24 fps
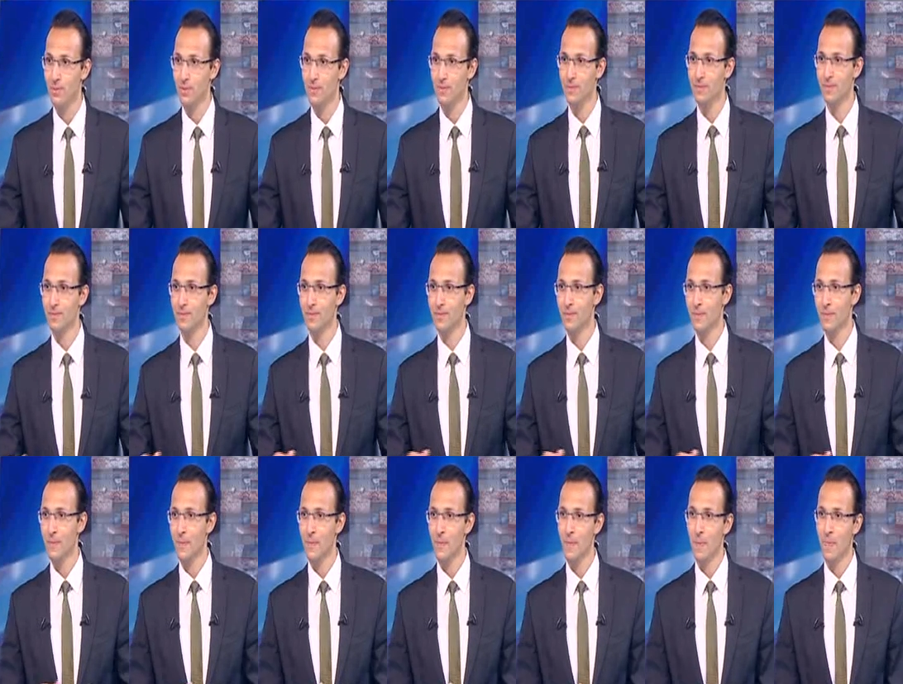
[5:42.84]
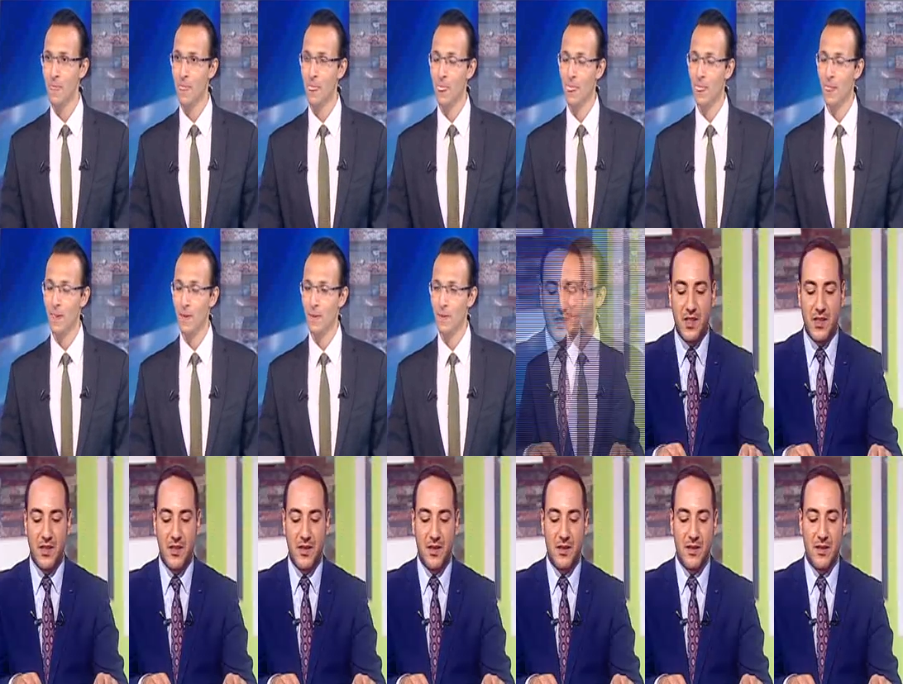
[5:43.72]
Yes, uh,
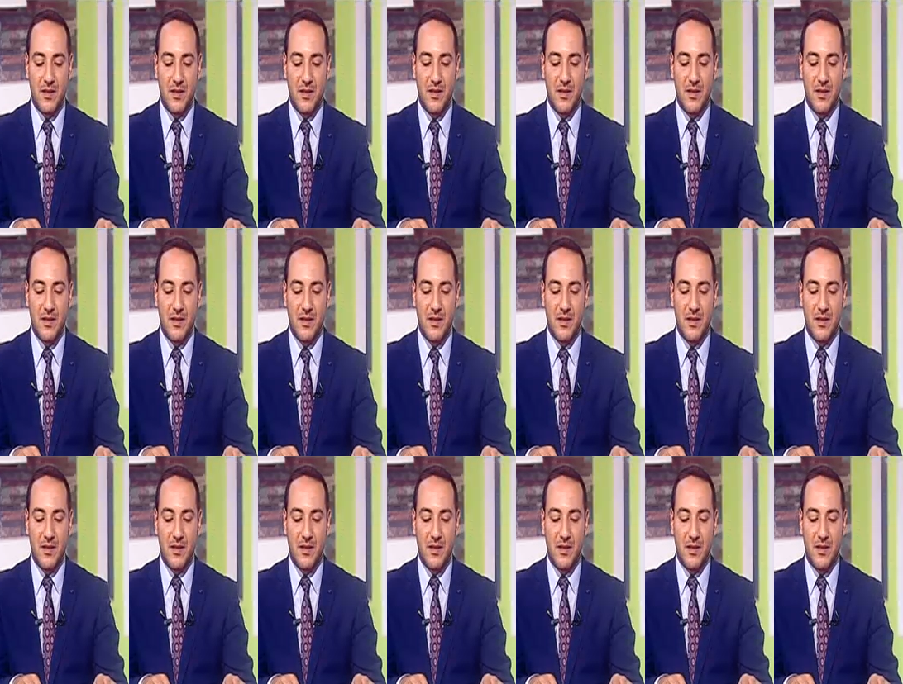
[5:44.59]
actually, uh,